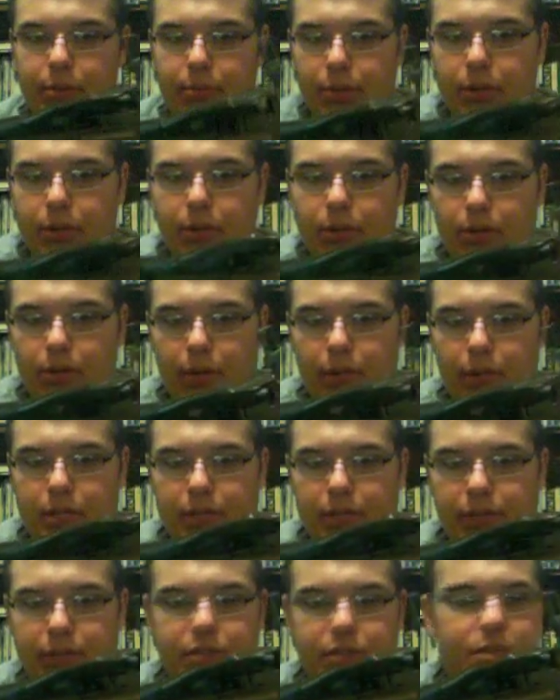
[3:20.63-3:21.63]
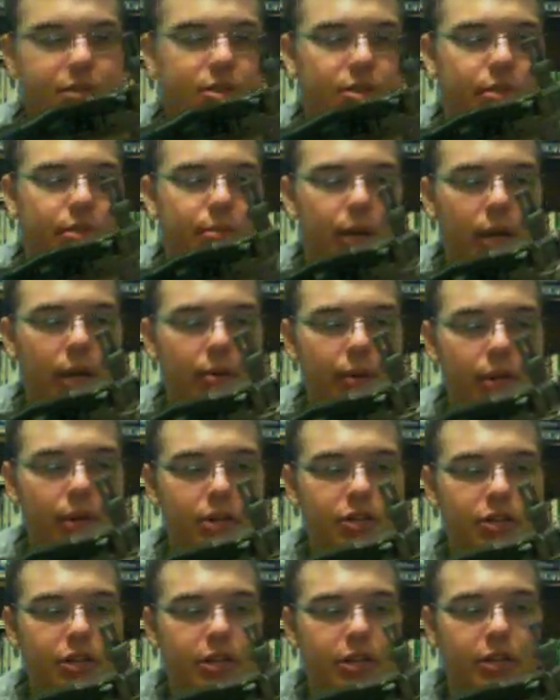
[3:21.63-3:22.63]
but the rest of it's just the bipod
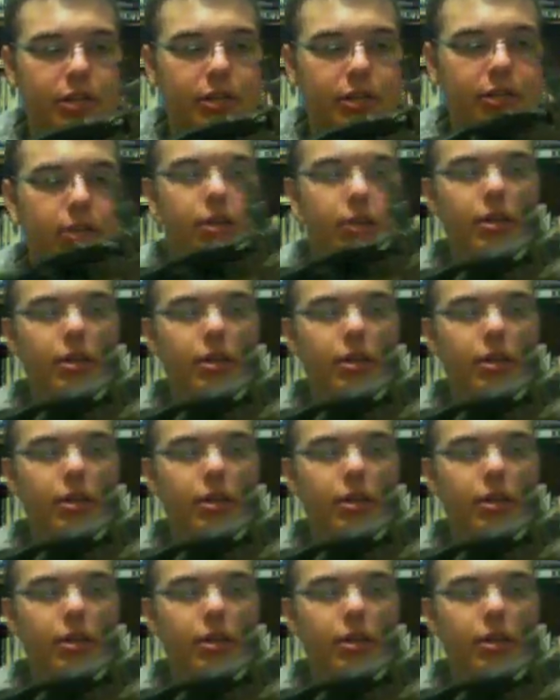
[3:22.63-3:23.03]
shaking